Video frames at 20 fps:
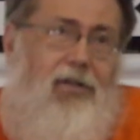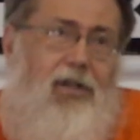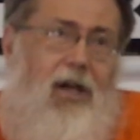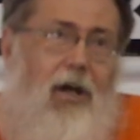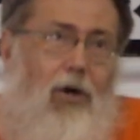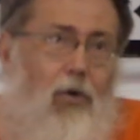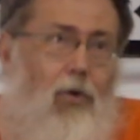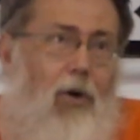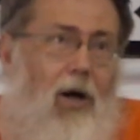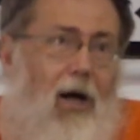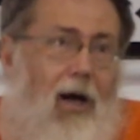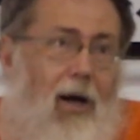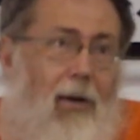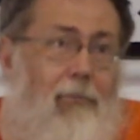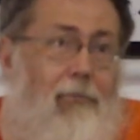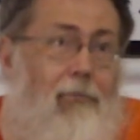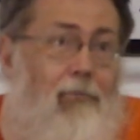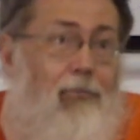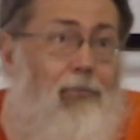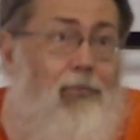
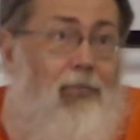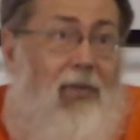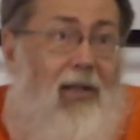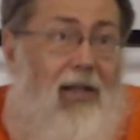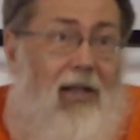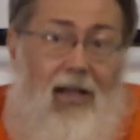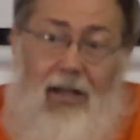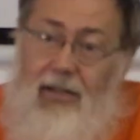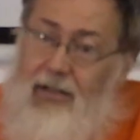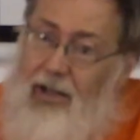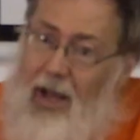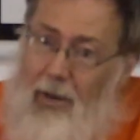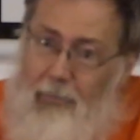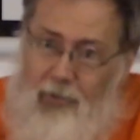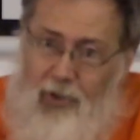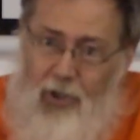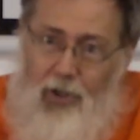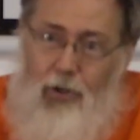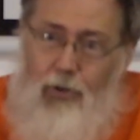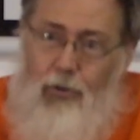So it's
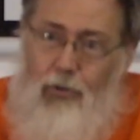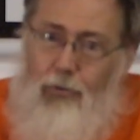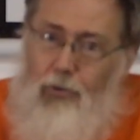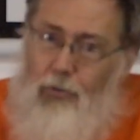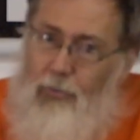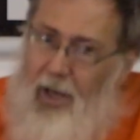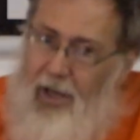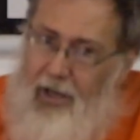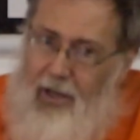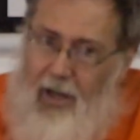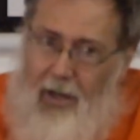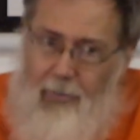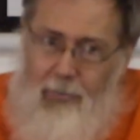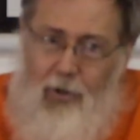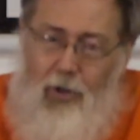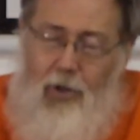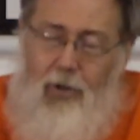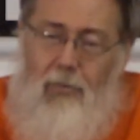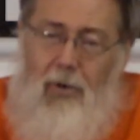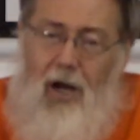up to you to make
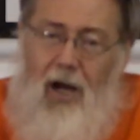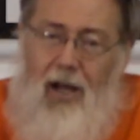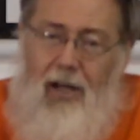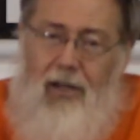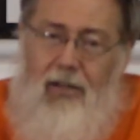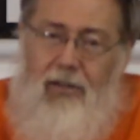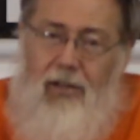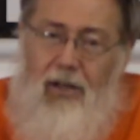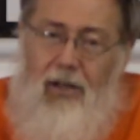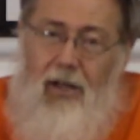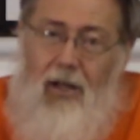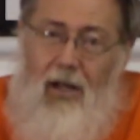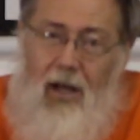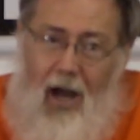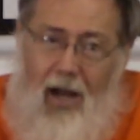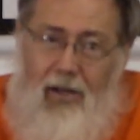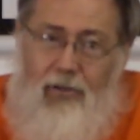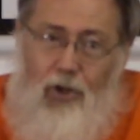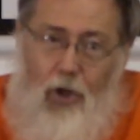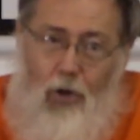up your mind.
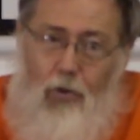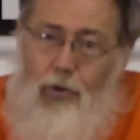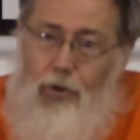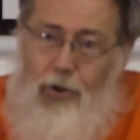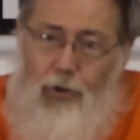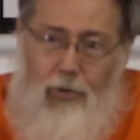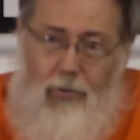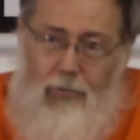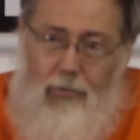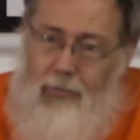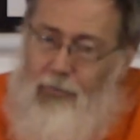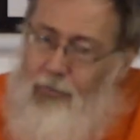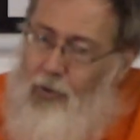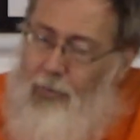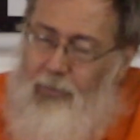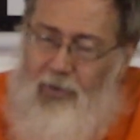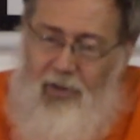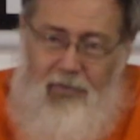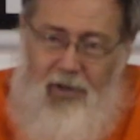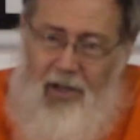I told you
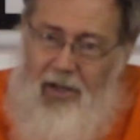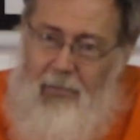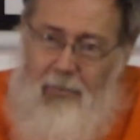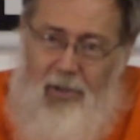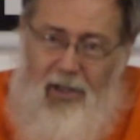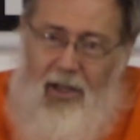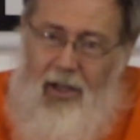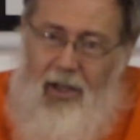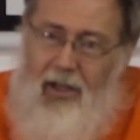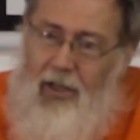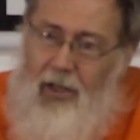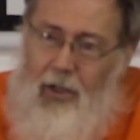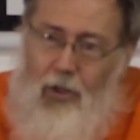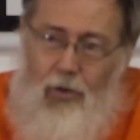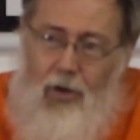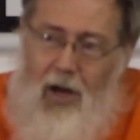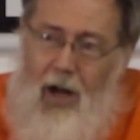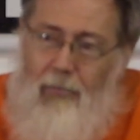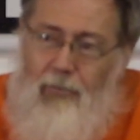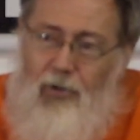from the very
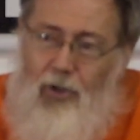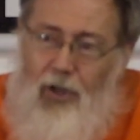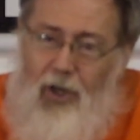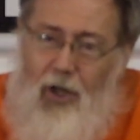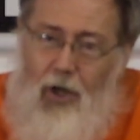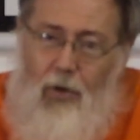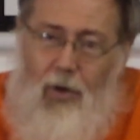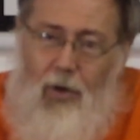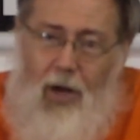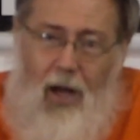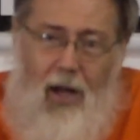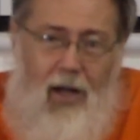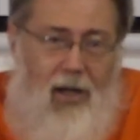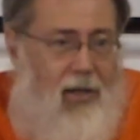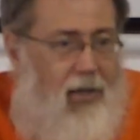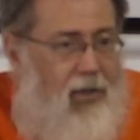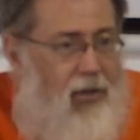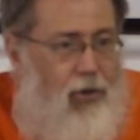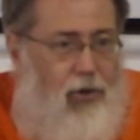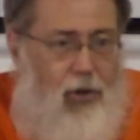beginning, you come to
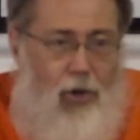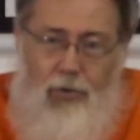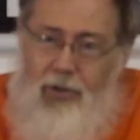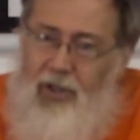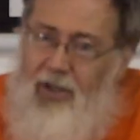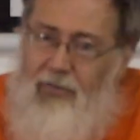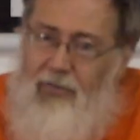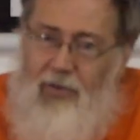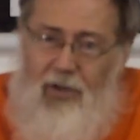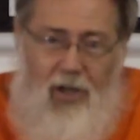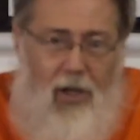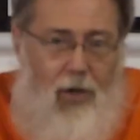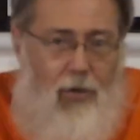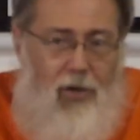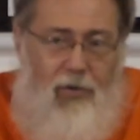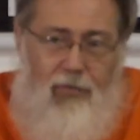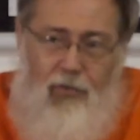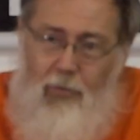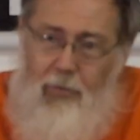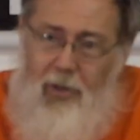yoga, you don't even
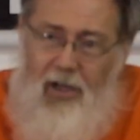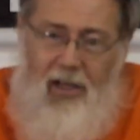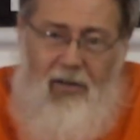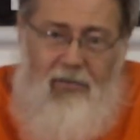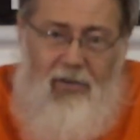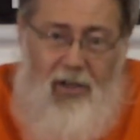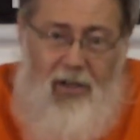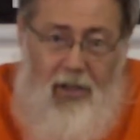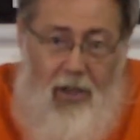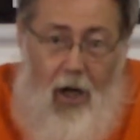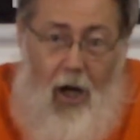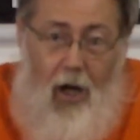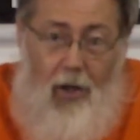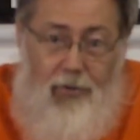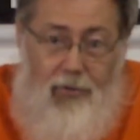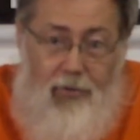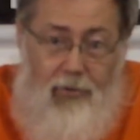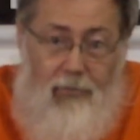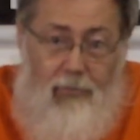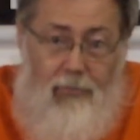know if you believe in
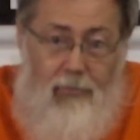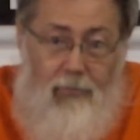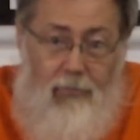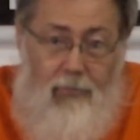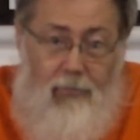God.